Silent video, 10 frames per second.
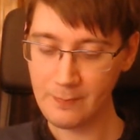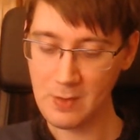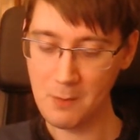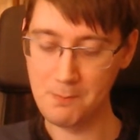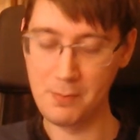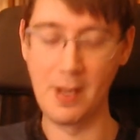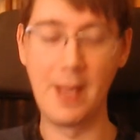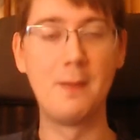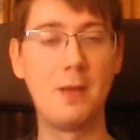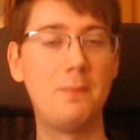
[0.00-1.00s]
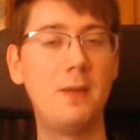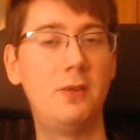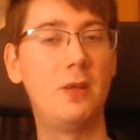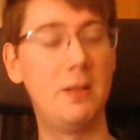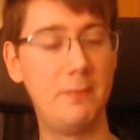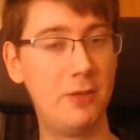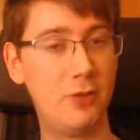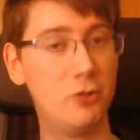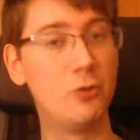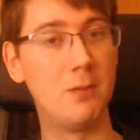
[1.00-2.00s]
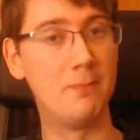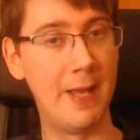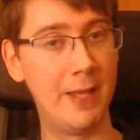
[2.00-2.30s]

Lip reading: But it basically means that you can make